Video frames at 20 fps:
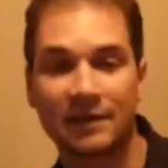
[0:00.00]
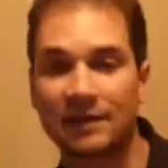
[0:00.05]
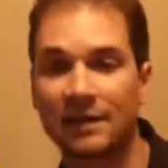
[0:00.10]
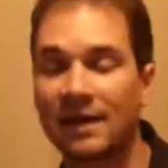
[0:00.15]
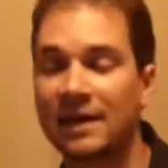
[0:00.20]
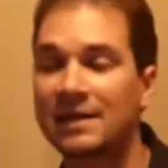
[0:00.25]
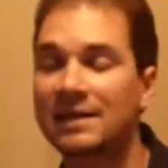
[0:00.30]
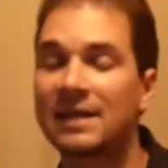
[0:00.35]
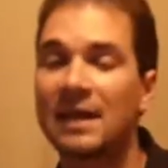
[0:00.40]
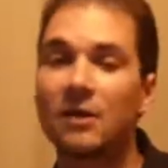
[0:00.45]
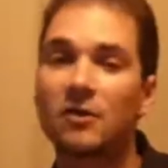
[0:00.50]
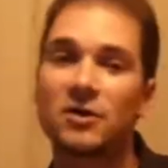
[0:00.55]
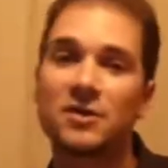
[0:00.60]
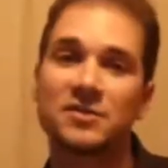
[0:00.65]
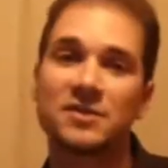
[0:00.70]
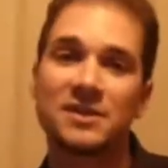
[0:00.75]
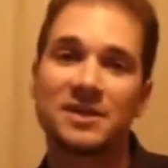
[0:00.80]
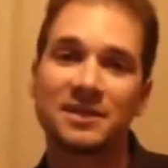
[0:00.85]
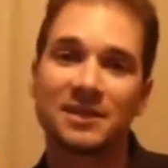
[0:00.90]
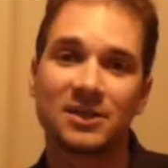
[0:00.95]
And I
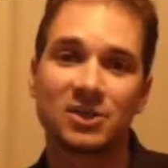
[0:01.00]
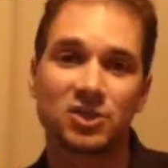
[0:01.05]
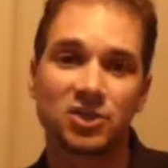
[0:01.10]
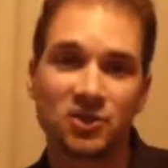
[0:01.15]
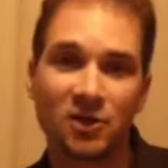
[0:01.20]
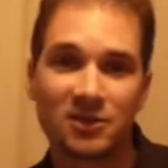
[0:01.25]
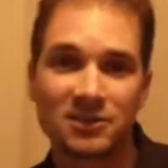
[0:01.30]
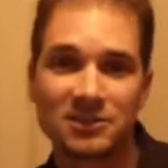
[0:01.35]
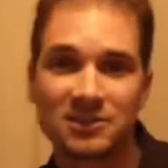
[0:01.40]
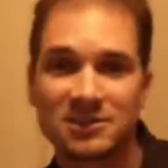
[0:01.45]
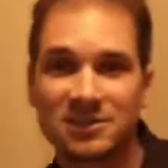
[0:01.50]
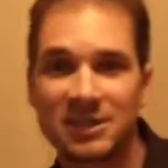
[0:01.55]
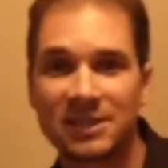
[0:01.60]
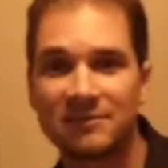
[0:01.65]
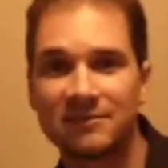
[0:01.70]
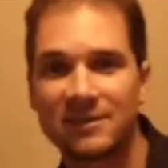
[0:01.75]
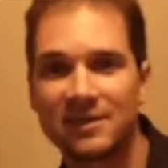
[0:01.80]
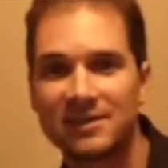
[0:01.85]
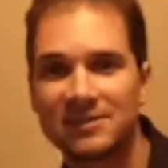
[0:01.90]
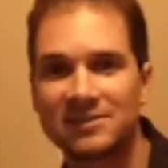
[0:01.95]
guarantee that Sean
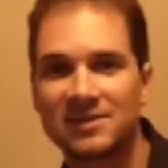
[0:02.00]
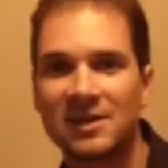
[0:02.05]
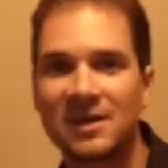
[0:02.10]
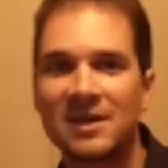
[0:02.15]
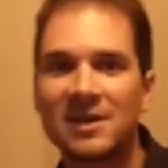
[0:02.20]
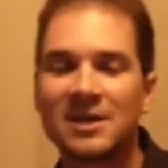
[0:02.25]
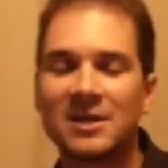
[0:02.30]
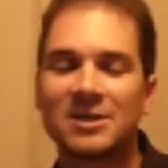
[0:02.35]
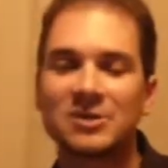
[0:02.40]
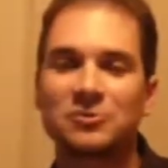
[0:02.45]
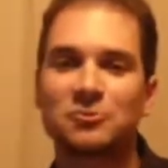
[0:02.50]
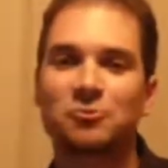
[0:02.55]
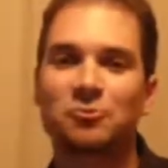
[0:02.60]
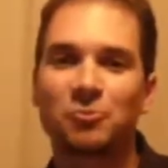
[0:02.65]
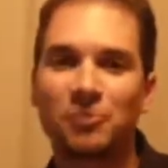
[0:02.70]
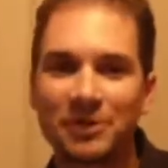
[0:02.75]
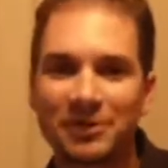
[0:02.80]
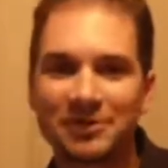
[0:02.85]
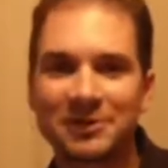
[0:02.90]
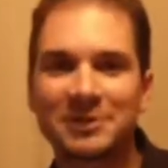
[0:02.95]
Stevens is
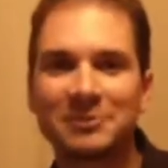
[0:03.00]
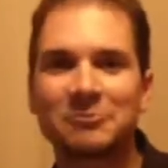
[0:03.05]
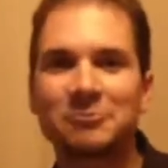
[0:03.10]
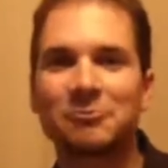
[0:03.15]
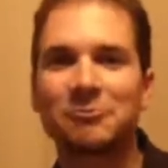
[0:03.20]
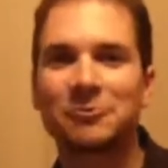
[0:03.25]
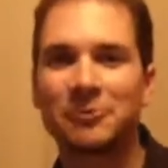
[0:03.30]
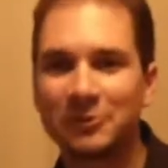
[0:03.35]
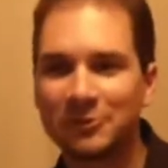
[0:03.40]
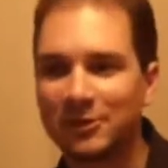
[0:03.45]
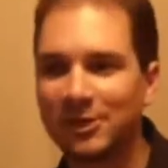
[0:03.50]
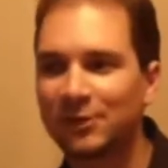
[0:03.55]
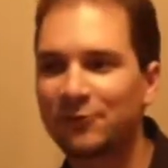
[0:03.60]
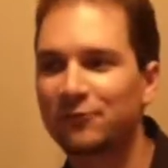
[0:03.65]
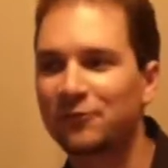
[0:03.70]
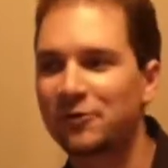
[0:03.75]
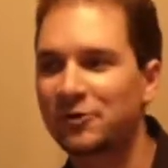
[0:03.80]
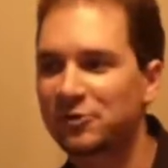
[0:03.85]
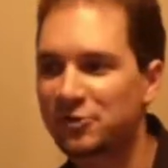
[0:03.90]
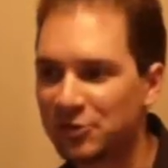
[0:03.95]
really rooting
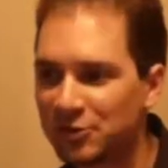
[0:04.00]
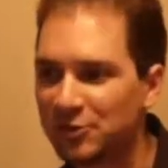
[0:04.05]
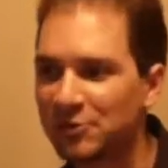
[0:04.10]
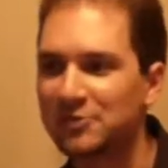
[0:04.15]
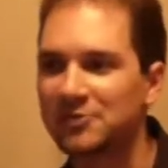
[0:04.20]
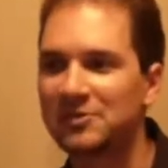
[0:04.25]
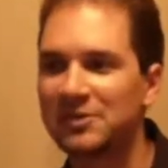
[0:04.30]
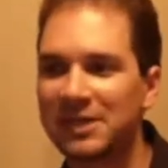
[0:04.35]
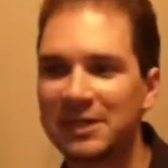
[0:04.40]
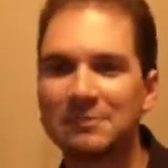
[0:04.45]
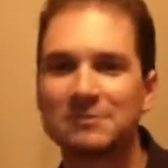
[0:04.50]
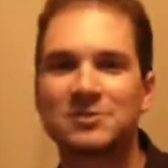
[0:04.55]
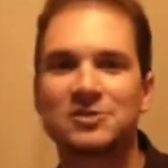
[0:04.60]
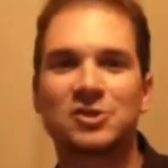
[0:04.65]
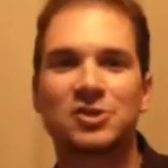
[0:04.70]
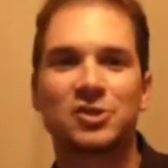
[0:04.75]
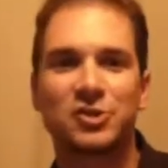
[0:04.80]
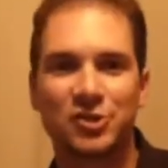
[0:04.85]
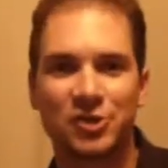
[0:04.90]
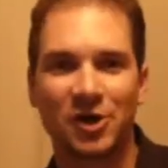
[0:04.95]
for 2 teams
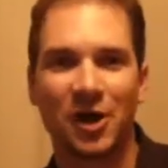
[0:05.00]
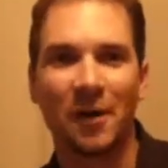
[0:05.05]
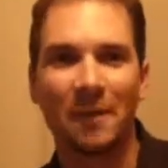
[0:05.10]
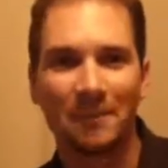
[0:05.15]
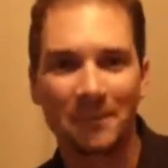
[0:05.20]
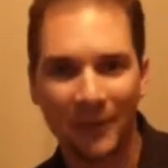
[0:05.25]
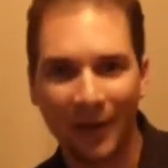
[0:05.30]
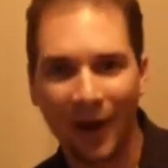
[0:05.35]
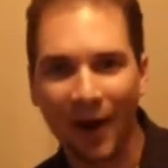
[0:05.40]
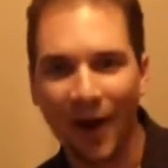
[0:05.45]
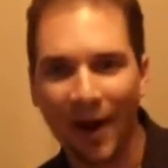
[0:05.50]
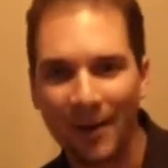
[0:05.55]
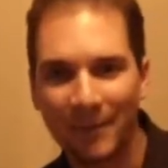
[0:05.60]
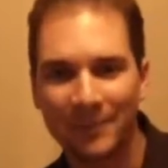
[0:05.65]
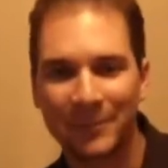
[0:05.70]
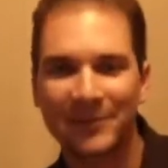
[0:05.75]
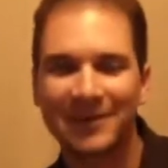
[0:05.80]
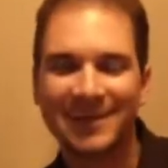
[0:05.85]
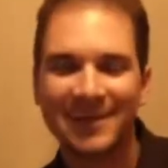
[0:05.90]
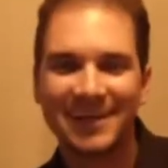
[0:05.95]
to jump
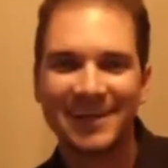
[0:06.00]
up